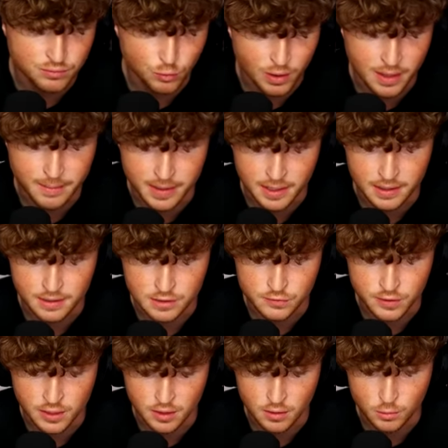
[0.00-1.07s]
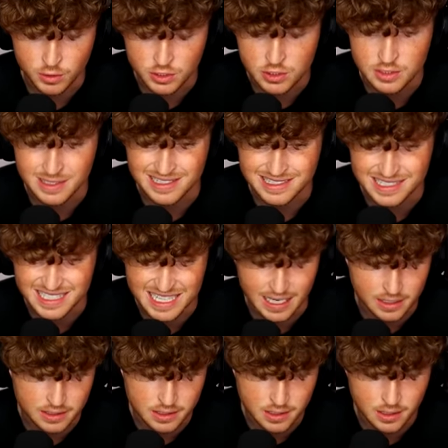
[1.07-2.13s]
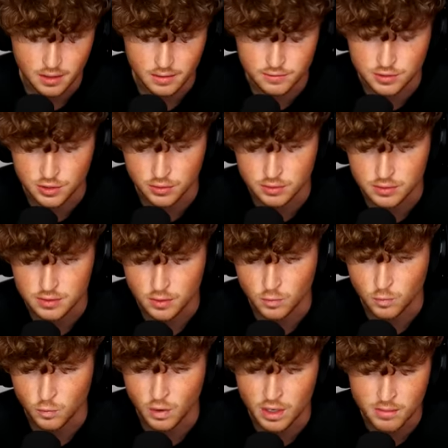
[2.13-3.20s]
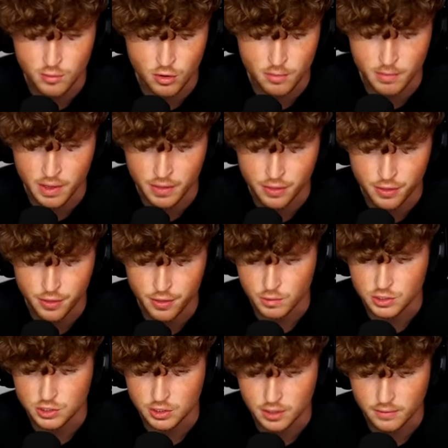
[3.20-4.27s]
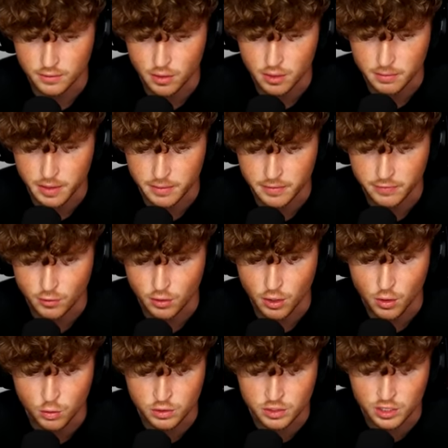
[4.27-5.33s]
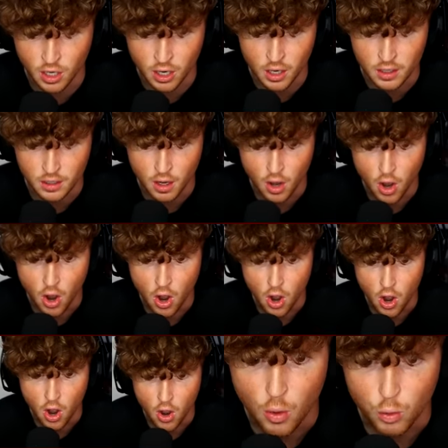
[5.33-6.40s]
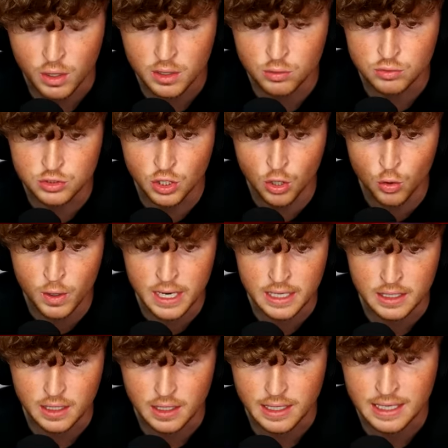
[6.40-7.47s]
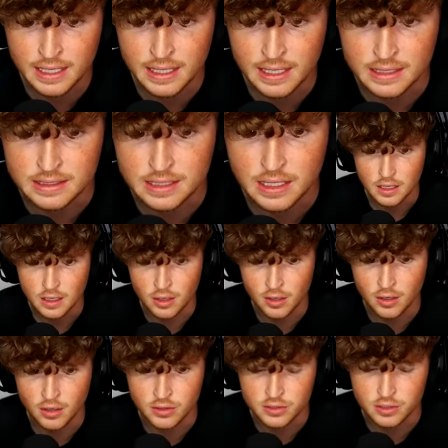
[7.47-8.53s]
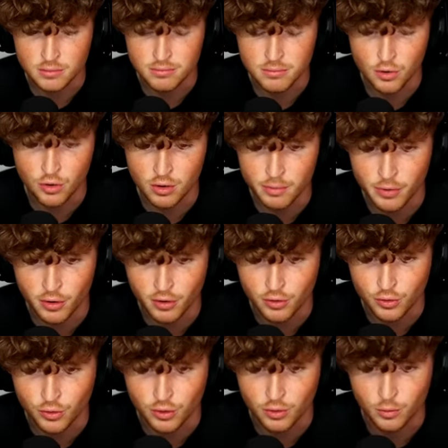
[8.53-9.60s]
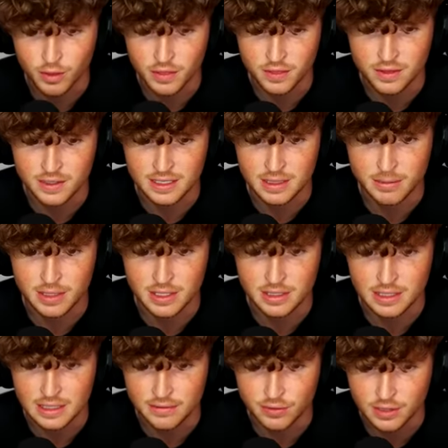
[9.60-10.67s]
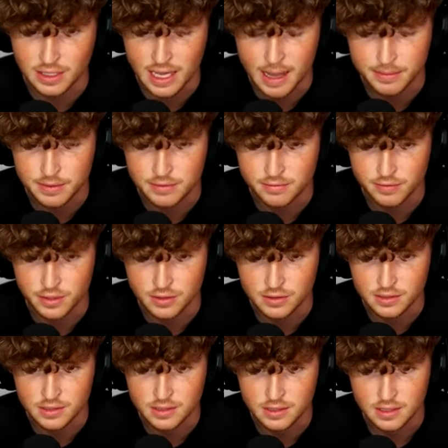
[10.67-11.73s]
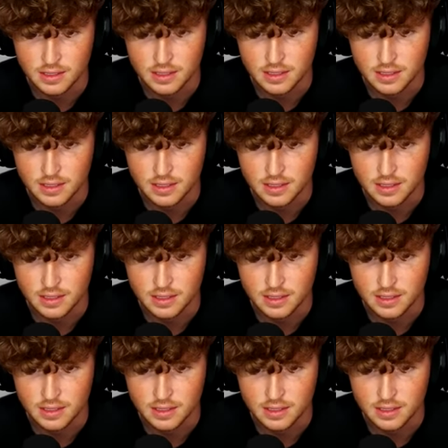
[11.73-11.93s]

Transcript: when I'm making this video, which is the 6th of June. So one more month, we should have Garten Banban 4. Oh god! What are you doing, idiot? Oh, so more parkour with the demon evil Captain Fiddles.